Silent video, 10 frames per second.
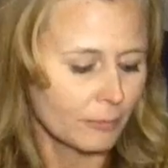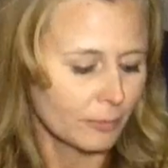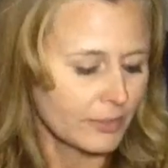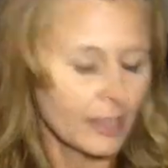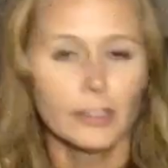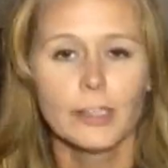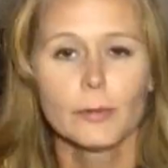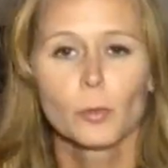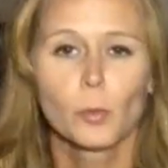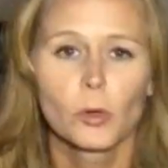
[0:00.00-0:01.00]
Fidelity
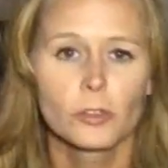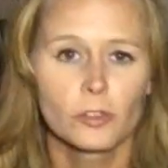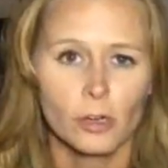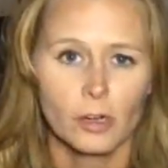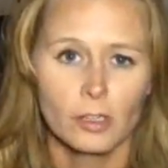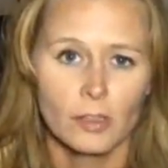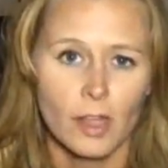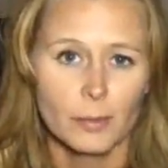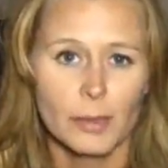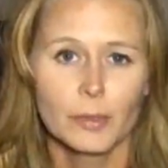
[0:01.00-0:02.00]
Rewards card. A
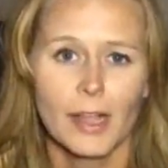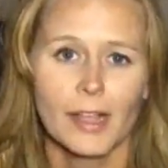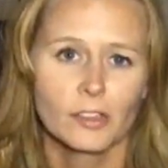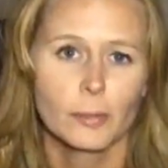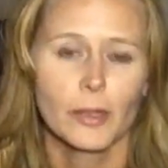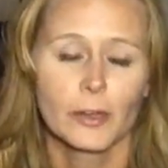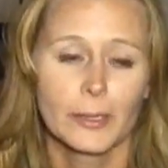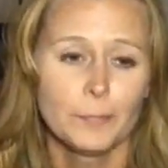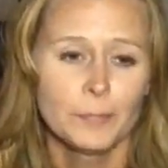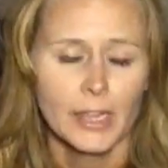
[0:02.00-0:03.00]
lot of people ask about
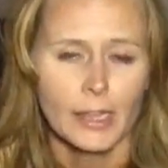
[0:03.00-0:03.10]
it.